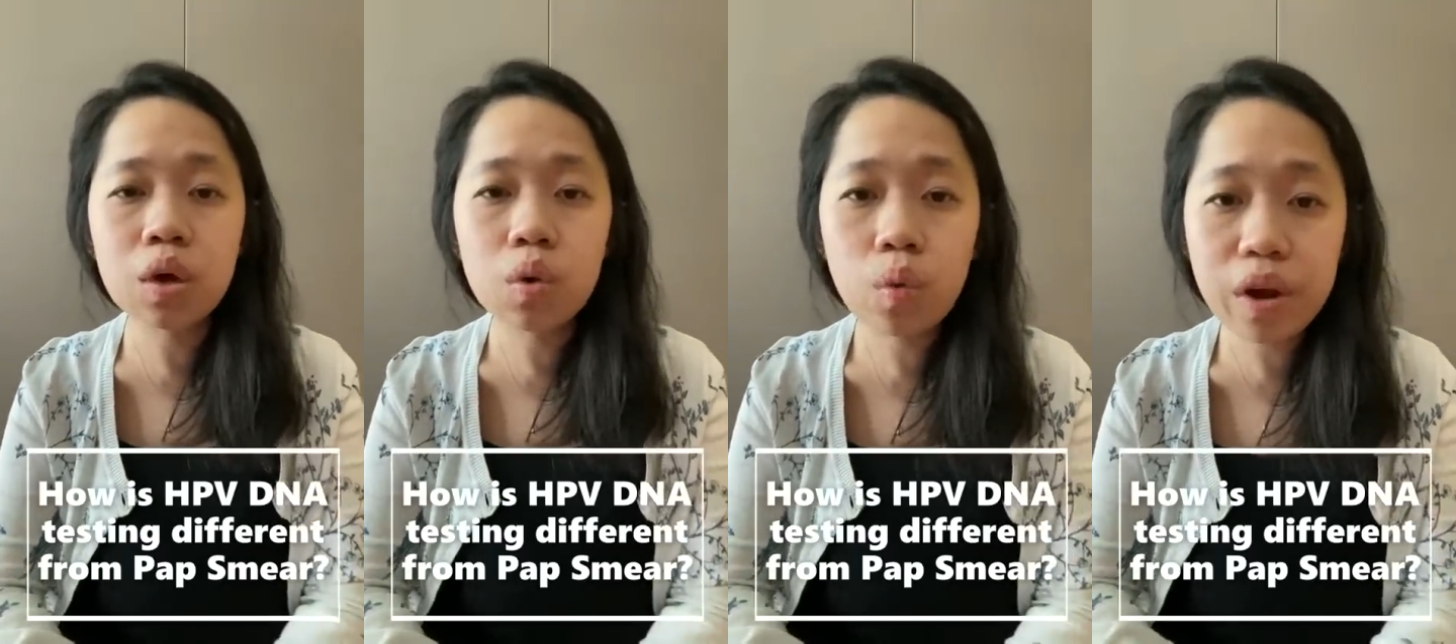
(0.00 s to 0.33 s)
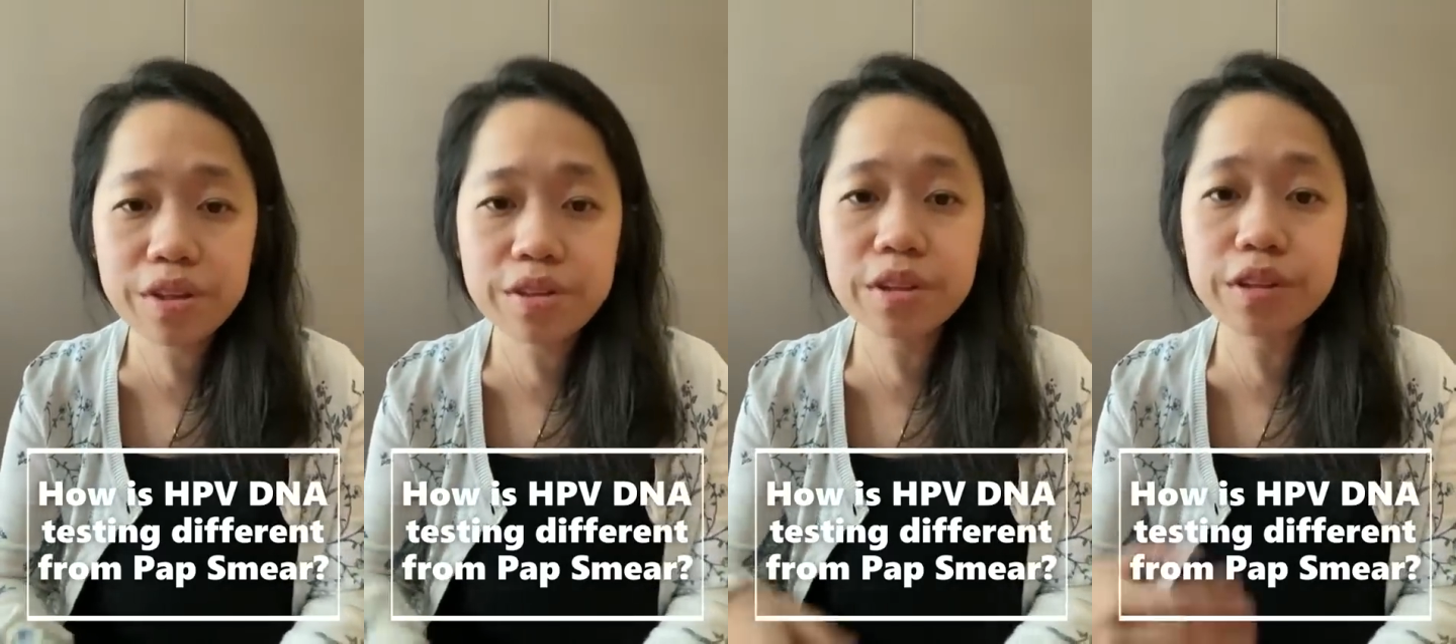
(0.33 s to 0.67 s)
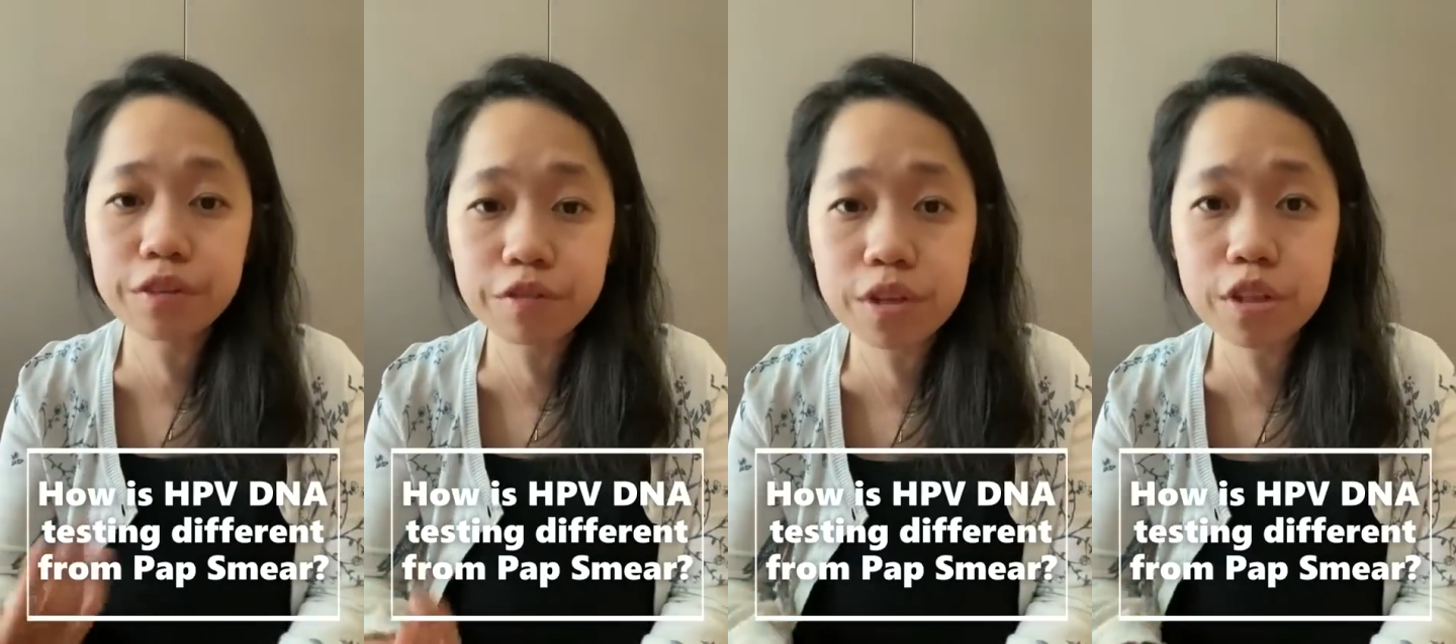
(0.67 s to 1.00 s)
what is the
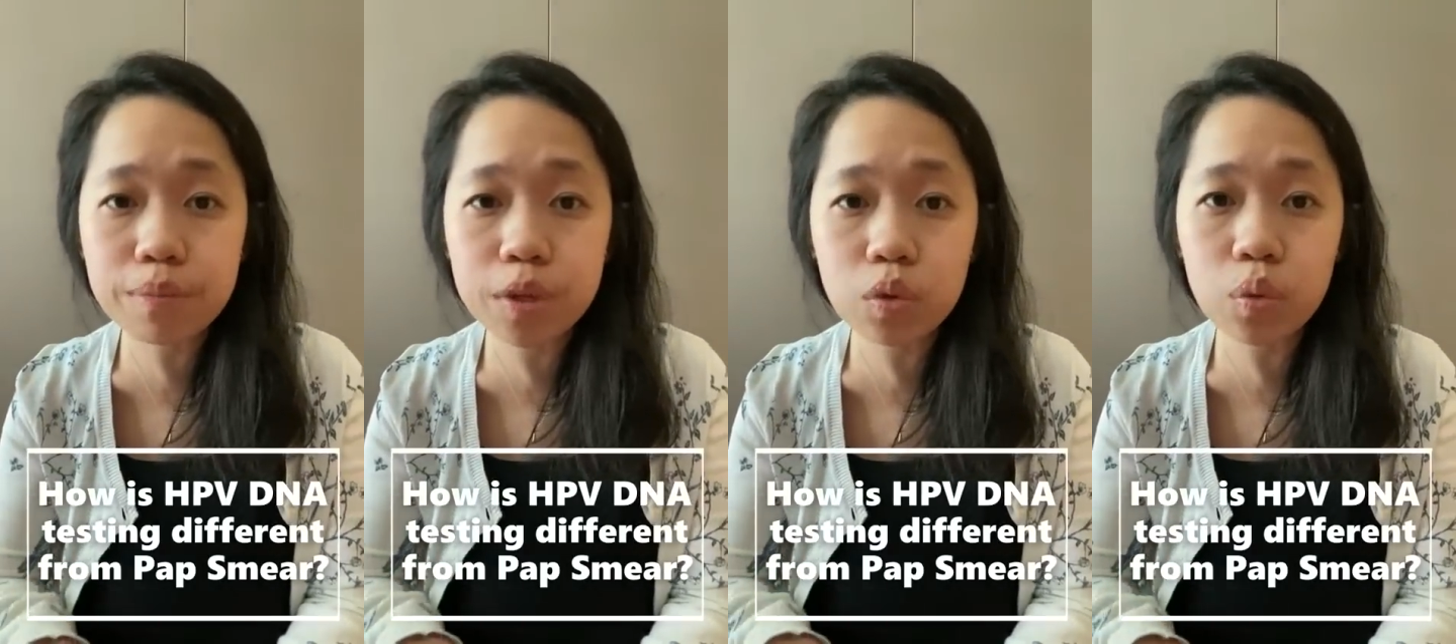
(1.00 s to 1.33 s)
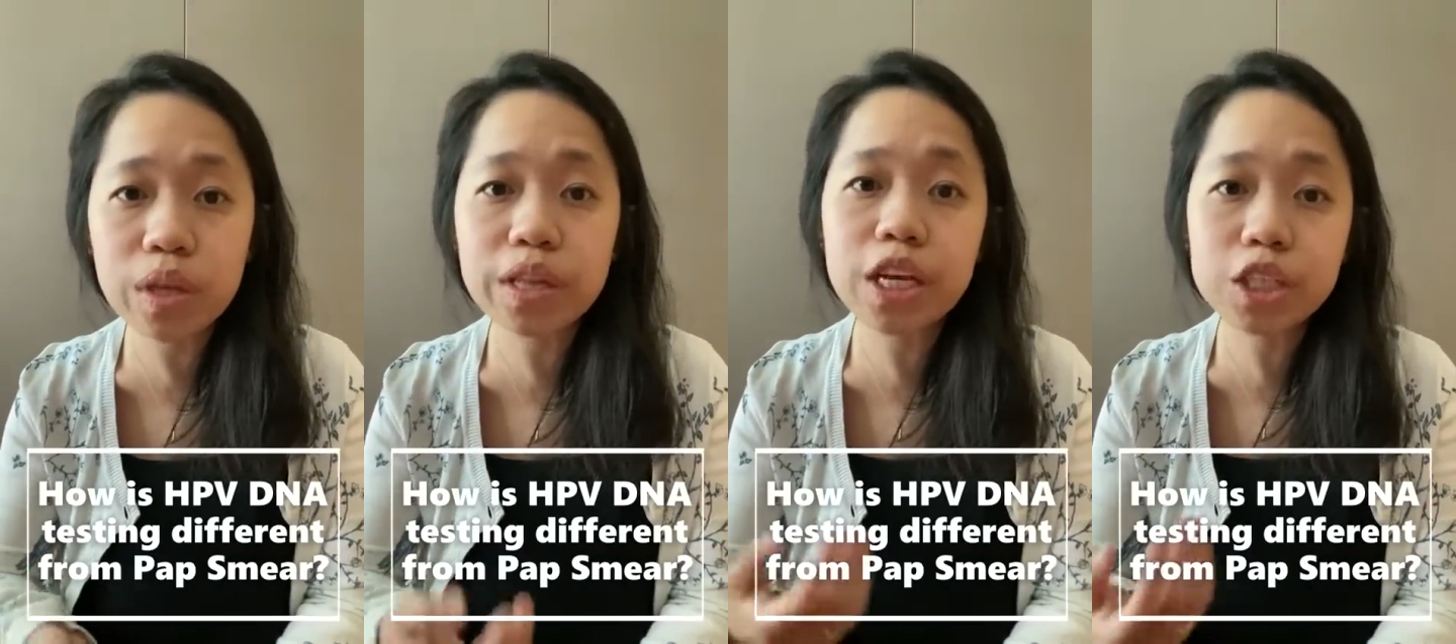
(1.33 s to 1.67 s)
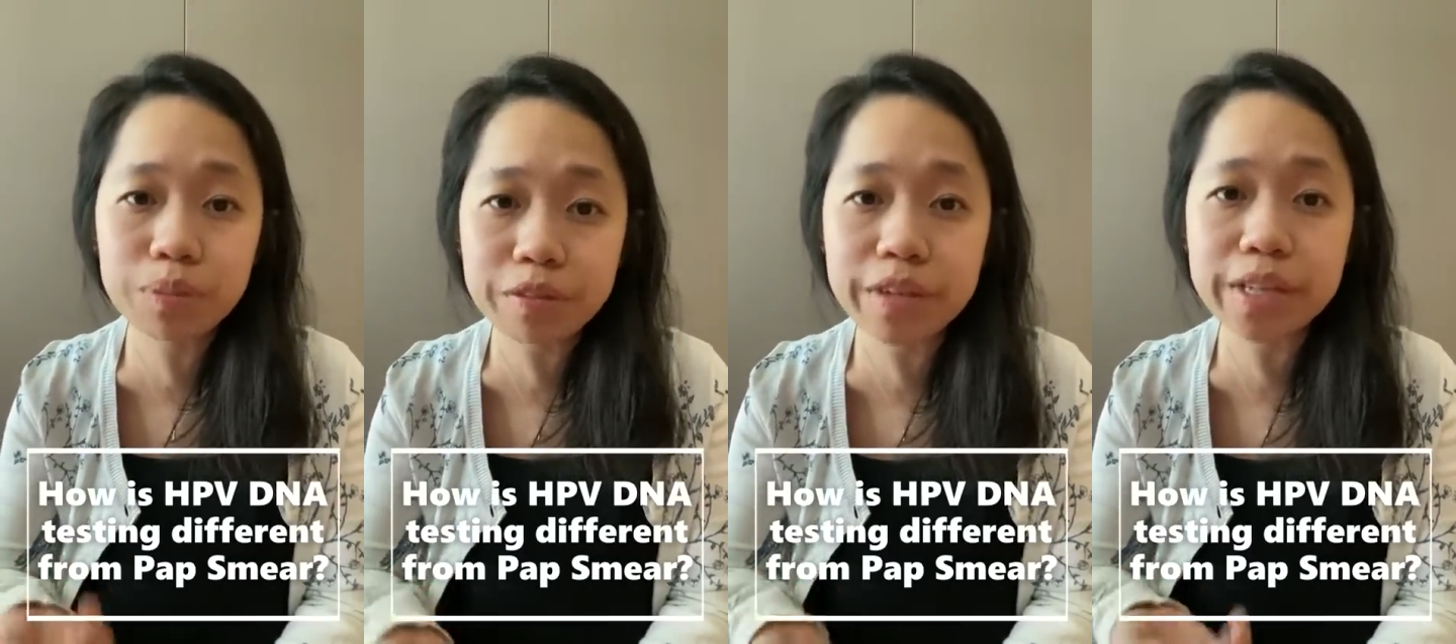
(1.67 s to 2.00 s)
difference between
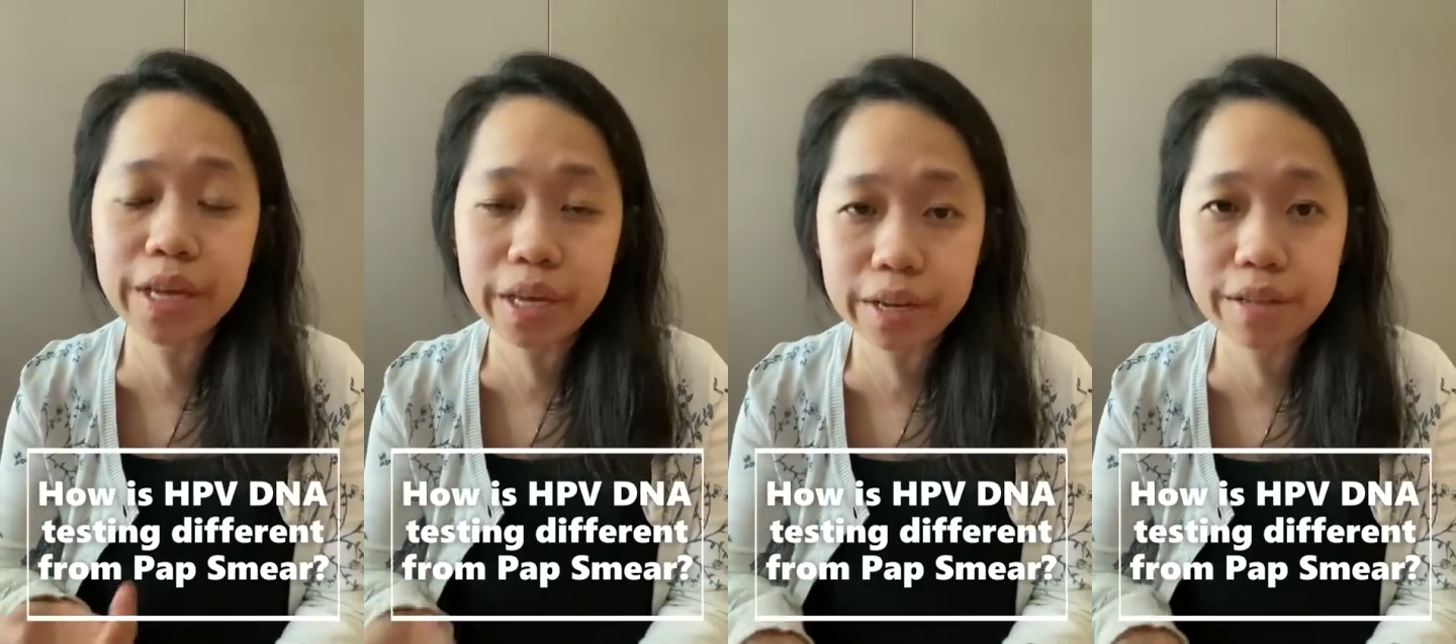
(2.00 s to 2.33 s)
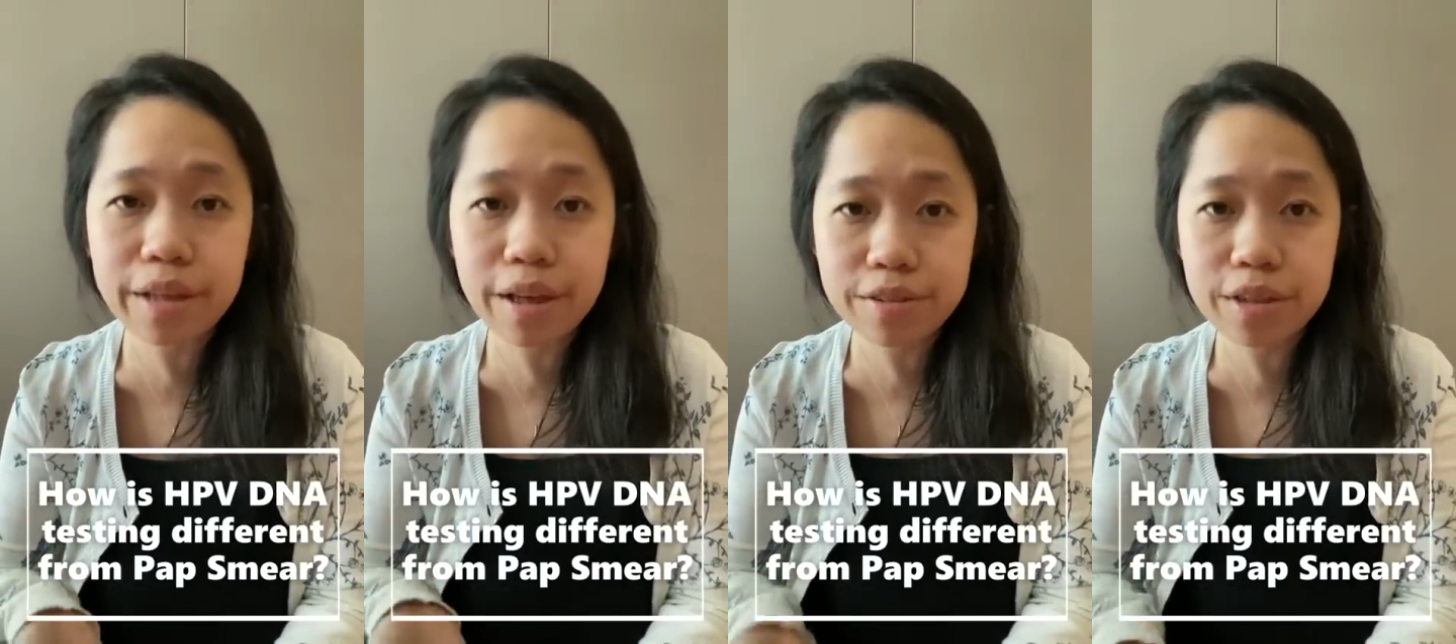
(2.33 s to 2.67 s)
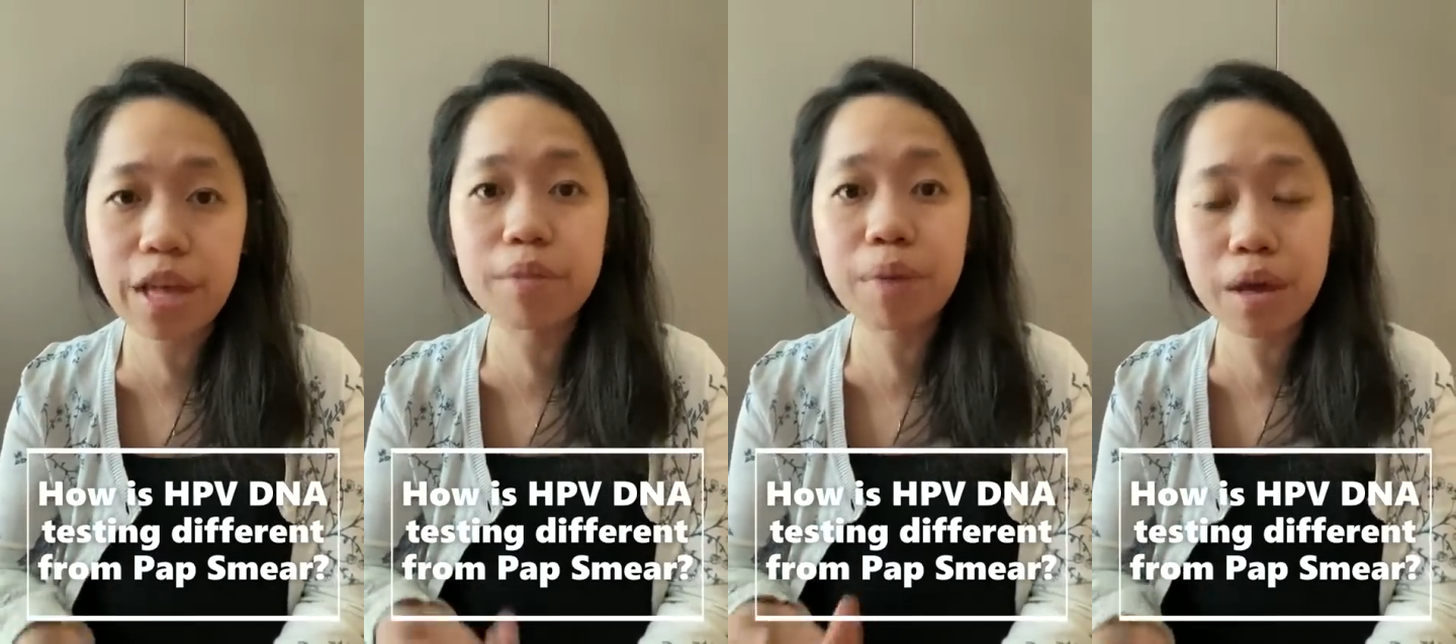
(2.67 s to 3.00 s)
HPV DNA
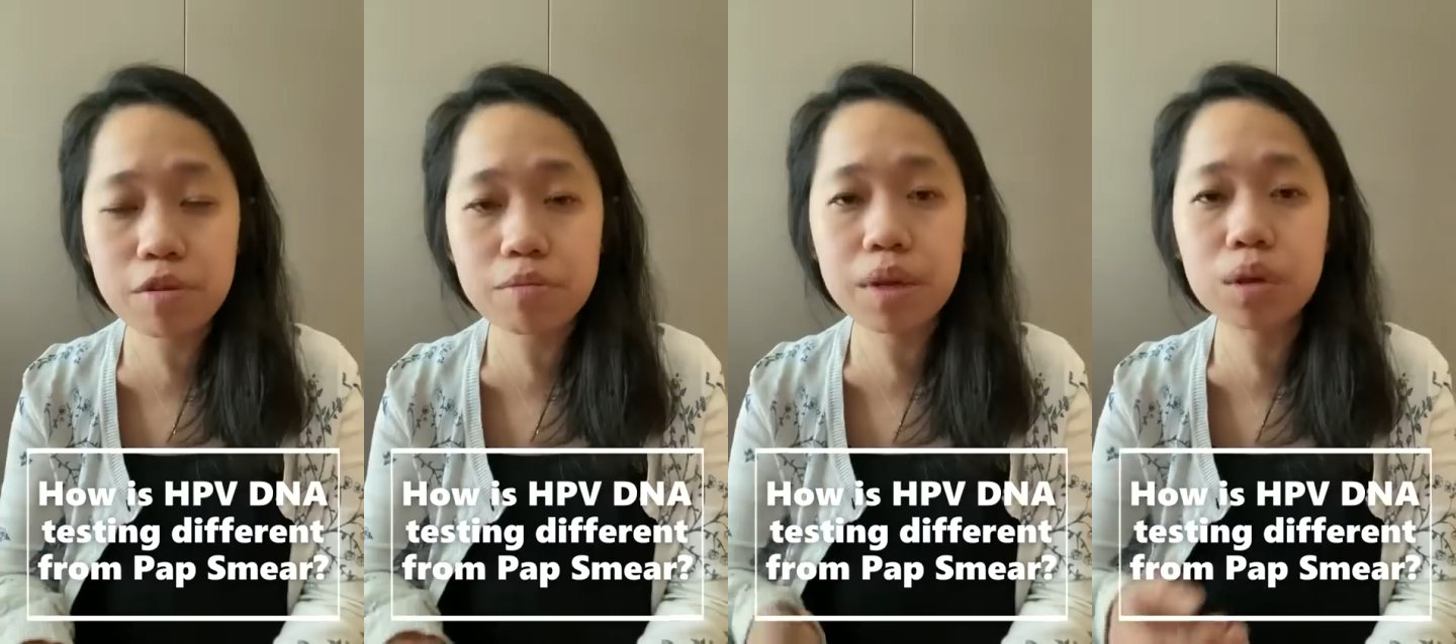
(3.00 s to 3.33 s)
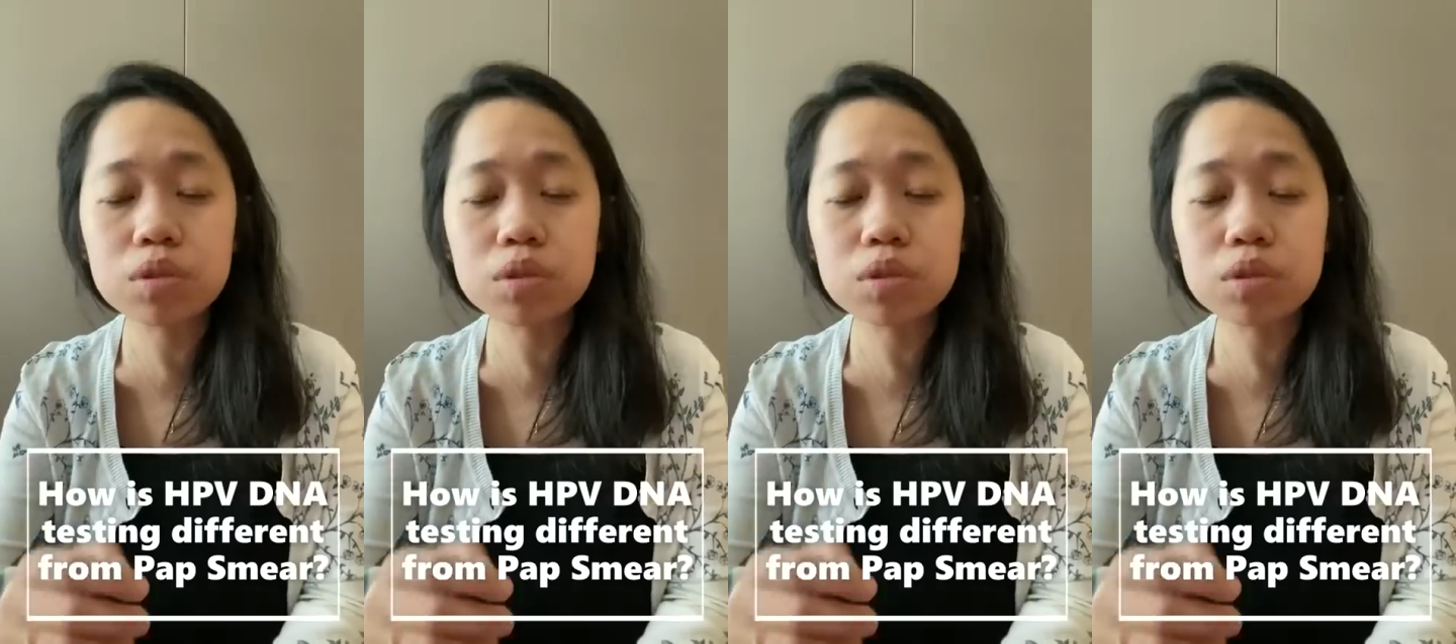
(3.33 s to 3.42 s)
testing and Pap Smear,